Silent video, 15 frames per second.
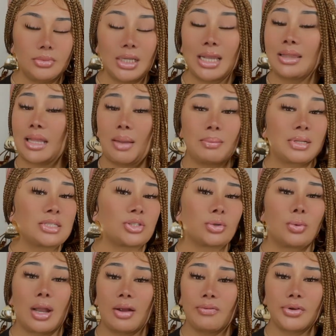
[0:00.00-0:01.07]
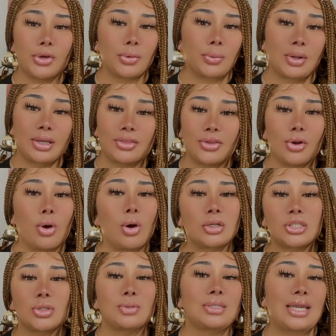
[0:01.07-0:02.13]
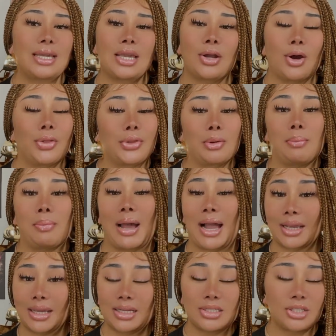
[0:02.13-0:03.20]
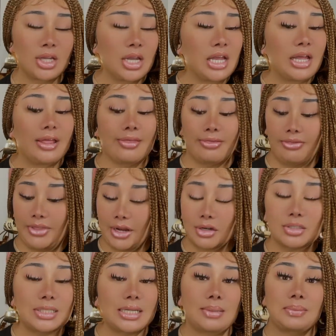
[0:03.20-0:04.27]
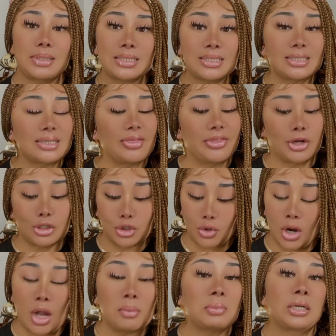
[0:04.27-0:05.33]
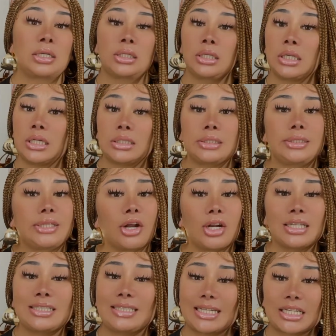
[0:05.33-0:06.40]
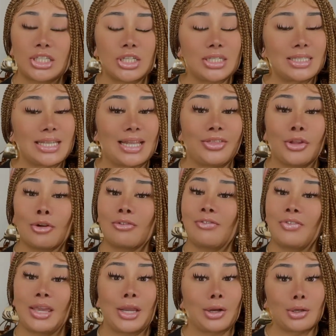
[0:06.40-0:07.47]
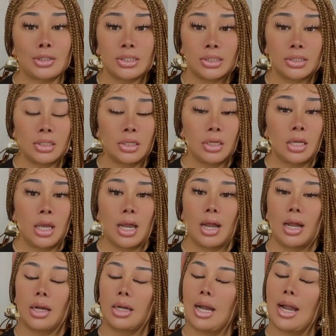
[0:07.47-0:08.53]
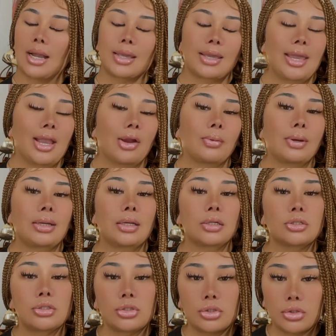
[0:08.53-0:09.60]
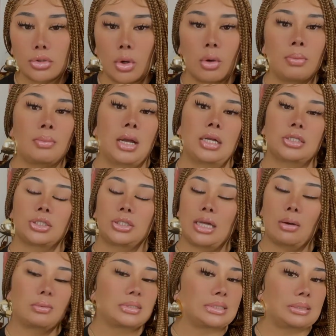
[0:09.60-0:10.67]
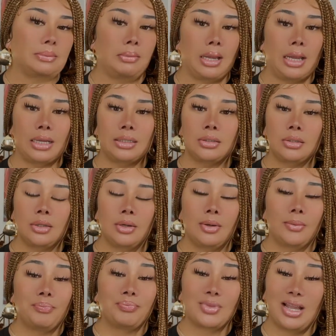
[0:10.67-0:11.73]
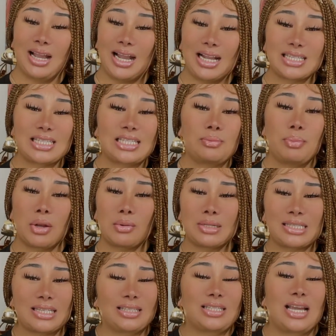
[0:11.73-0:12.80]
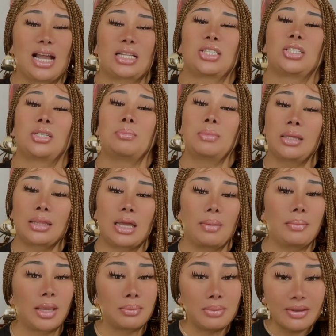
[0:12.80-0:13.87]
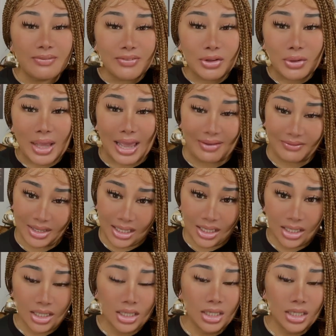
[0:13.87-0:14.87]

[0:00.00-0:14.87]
And that means whoever you're with, you're also taking on their baggage, their demons, their trauma, their addictions, and their fears. I carried so much that wasn't mine. I had spirits attached to me that made me feel heavy,